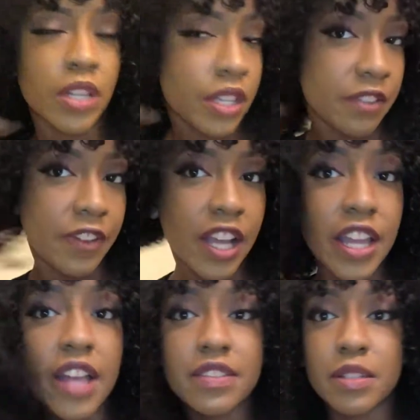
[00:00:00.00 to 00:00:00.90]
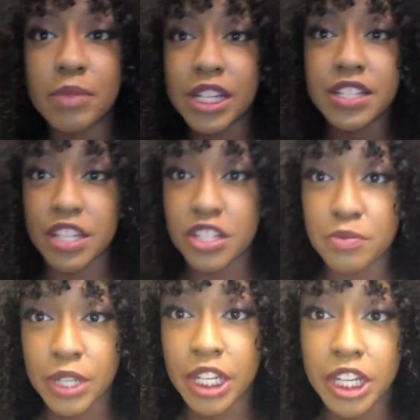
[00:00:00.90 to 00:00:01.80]
If I have somebody touch
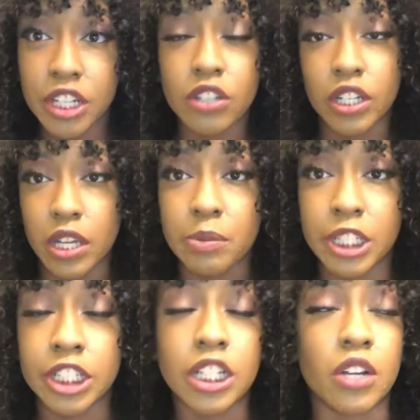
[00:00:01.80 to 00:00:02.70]
my hair or cut my hair,